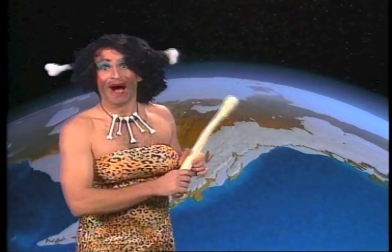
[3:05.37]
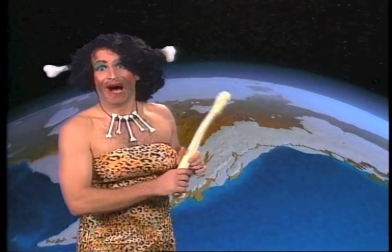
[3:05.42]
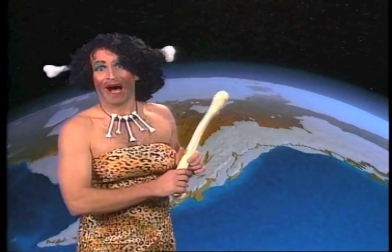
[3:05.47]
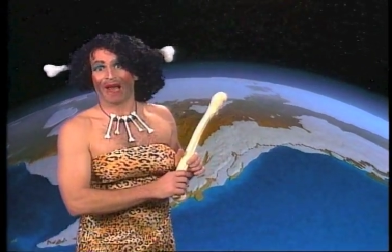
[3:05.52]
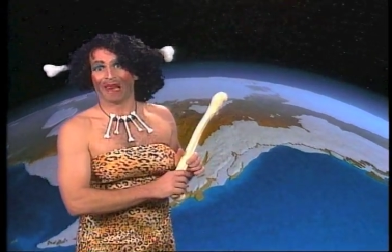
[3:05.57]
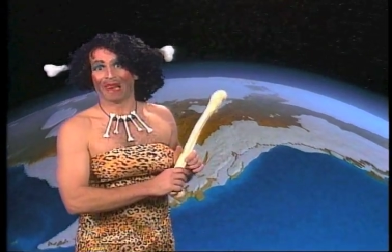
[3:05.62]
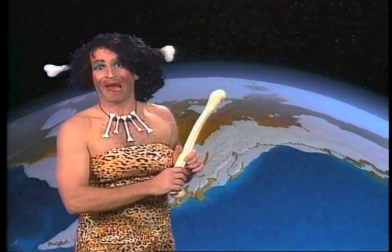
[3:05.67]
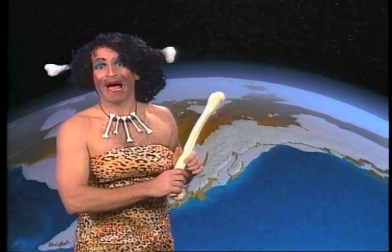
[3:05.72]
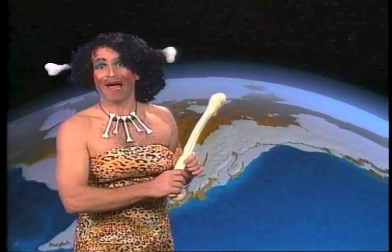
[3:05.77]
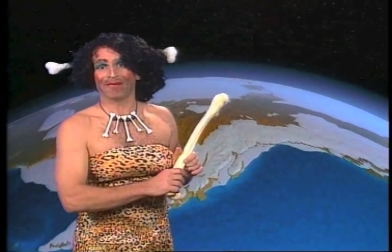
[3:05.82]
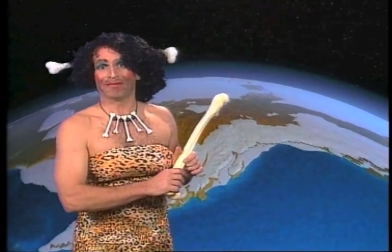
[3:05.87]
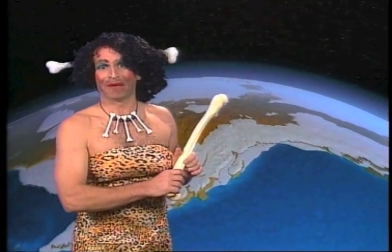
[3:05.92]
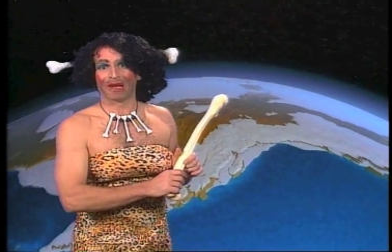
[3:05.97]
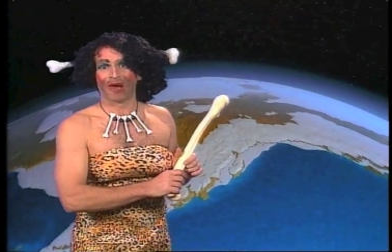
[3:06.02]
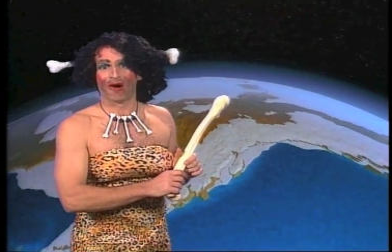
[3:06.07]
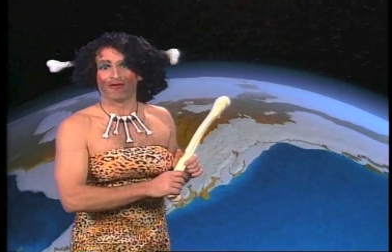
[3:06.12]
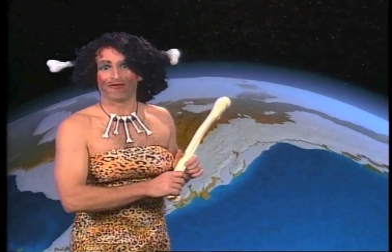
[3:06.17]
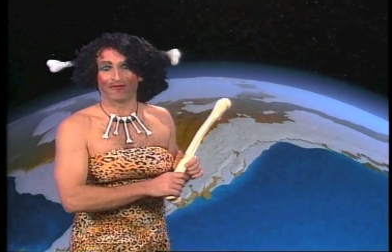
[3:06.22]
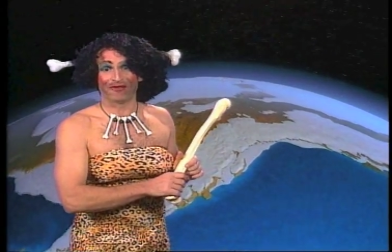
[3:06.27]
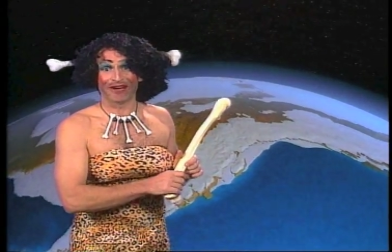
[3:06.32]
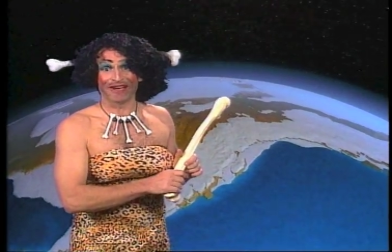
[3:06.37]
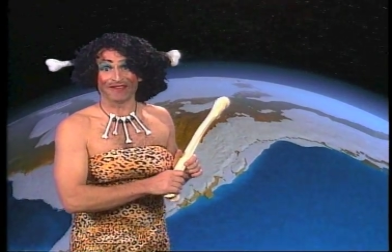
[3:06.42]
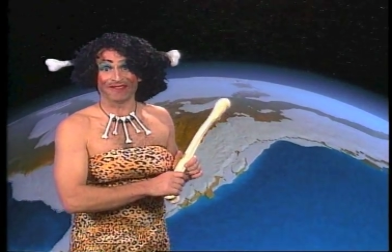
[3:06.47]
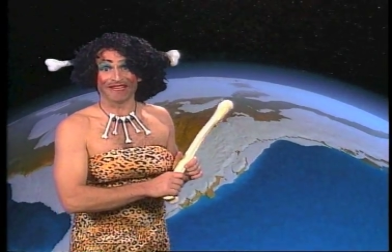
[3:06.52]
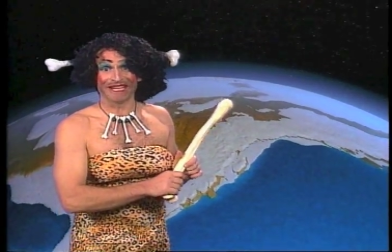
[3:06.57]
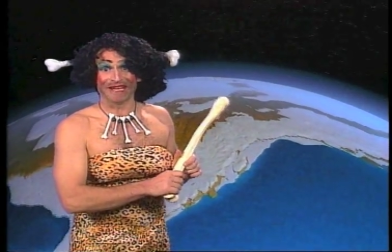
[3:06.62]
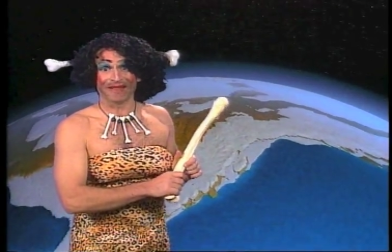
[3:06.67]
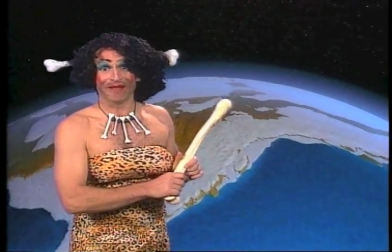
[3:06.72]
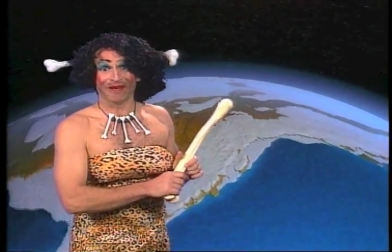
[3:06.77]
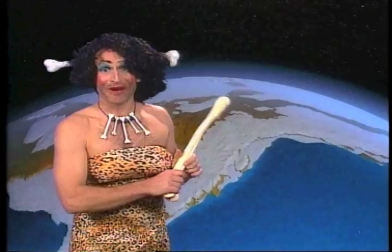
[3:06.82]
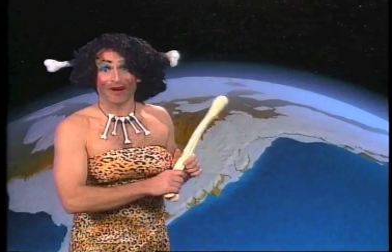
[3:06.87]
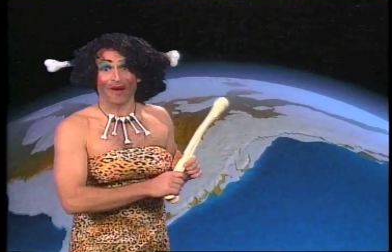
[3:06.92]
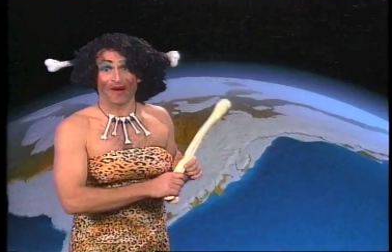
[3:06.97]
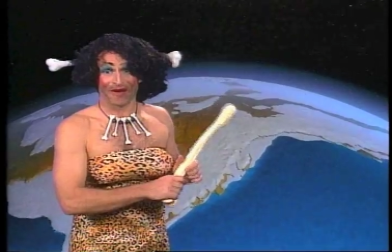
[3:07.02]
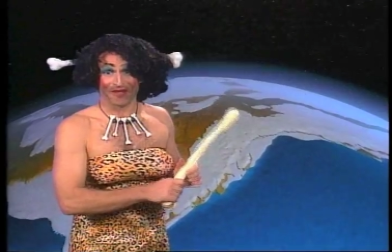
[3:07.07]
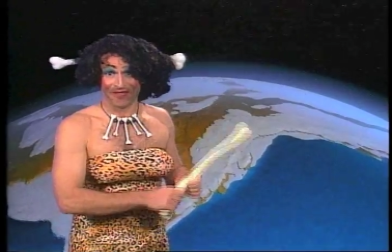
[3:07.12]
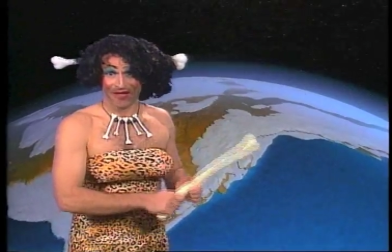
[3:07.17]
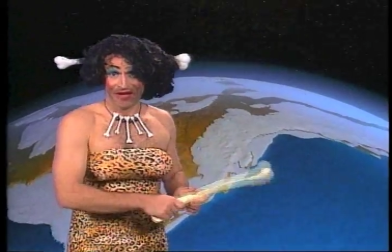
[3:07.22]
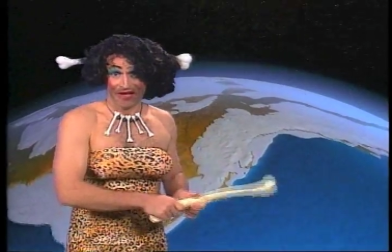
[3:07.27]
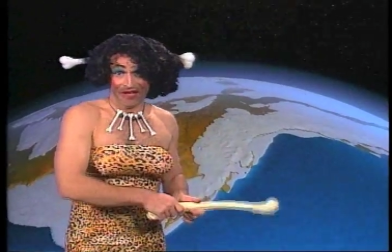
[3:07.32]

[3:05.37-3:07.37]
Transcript: a lot below freezing in the north.